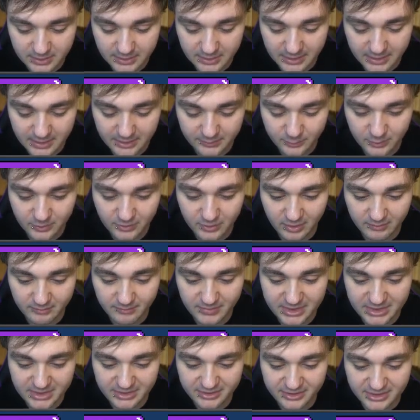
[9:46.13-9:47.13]
And we've got
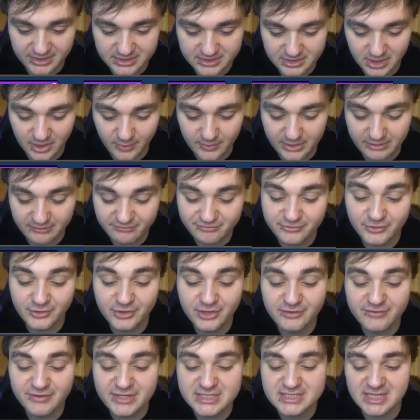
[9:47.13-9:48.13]
many things going in
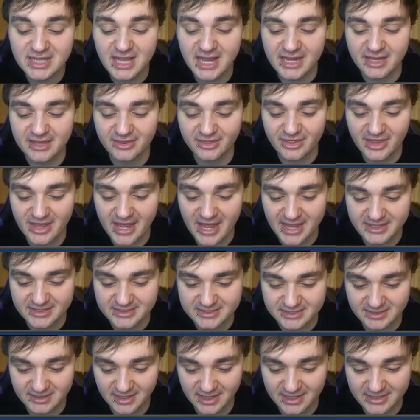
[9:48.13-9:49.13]
front of us like that.
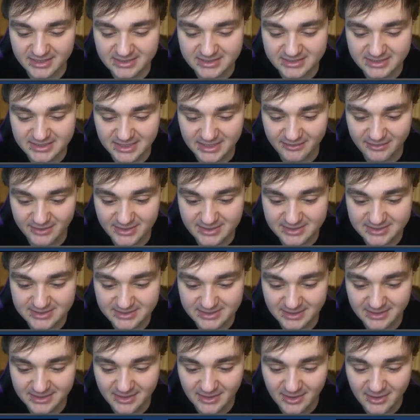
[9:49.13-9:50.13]
Like,
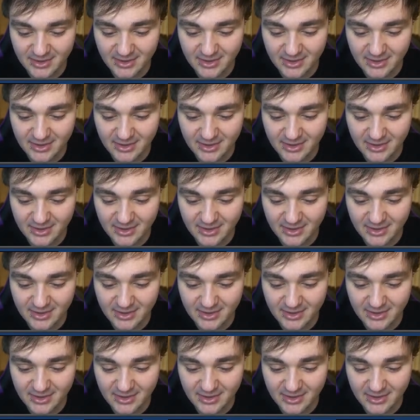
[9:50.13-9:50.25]
seriously.